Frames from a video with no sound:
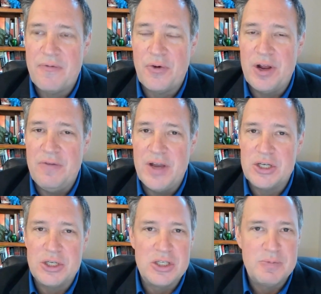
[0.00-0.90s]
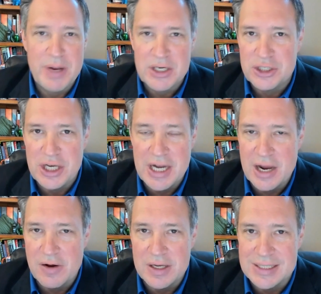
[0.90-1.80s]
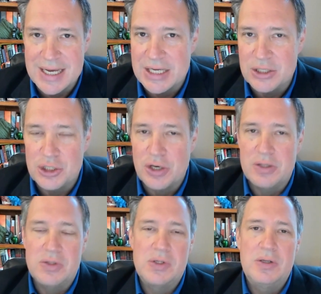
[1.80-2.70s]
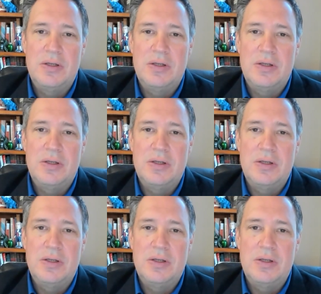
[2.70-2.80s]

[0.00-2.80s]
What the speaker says: for innovation, especially in areas like insurance.